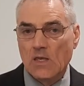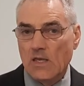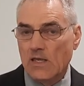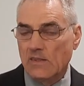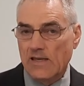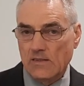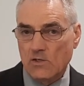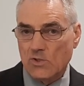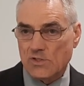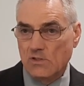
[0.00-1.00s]
and then there
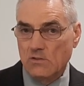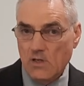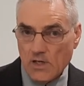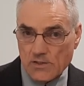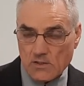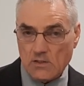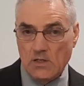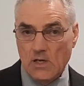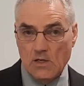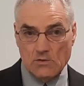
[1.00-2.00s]
was
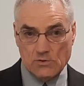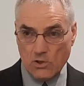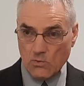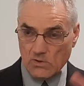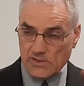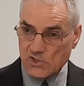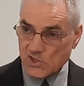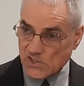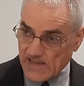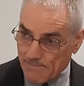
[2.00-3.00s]
another totally
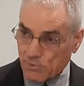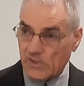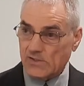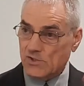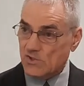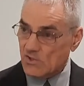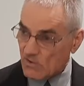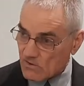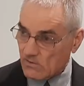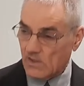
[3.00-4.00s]
separate
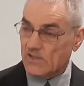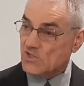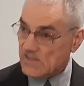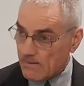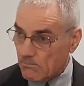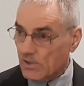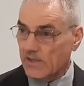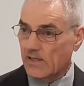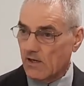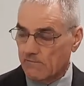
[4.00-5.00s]
circle
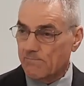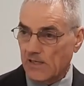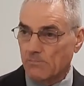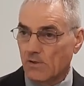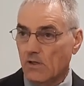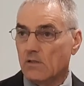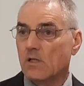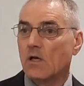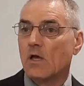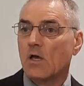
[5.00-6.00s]
assembly of
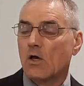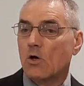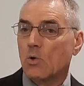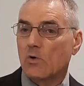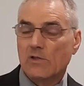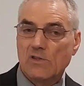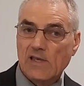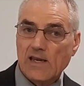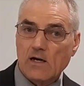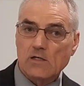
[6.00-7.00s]
people who were
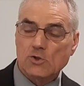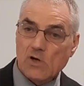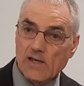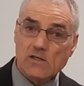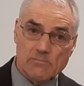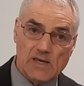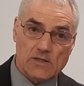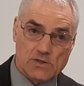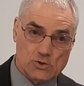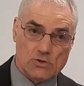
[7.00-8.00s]
there trying to
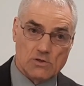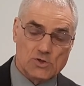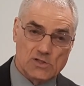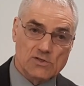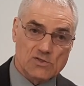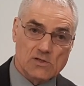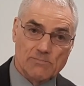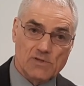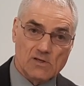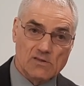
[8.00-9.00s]
make the church into
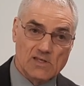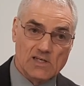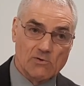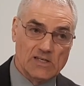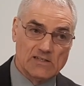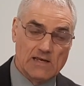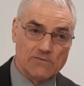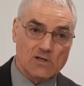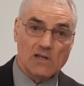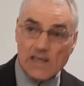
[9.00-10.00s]
something that it had
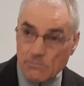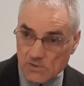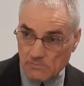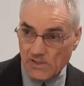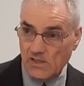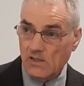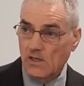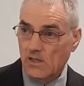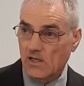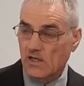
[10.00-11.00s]
never claimed to be,
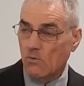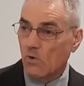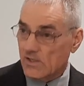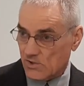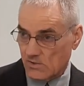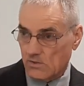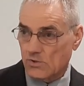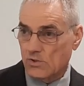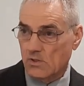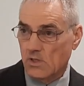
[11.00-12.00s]
and it wasn't.